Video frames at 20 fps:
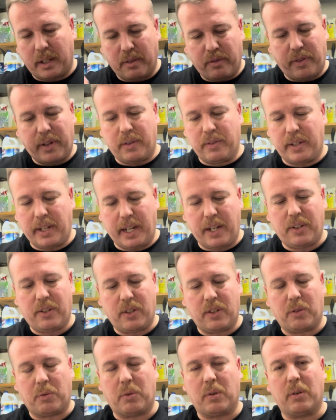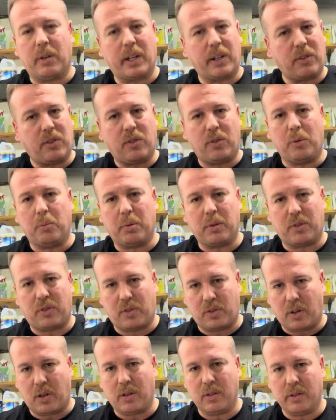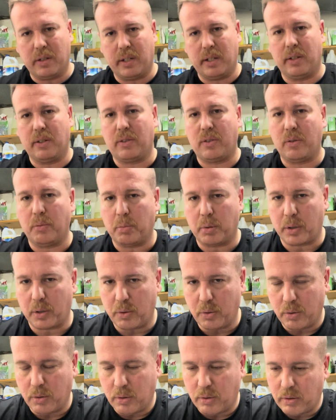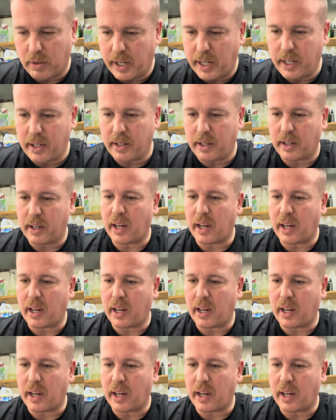the foundations were like super solid and super cool, right?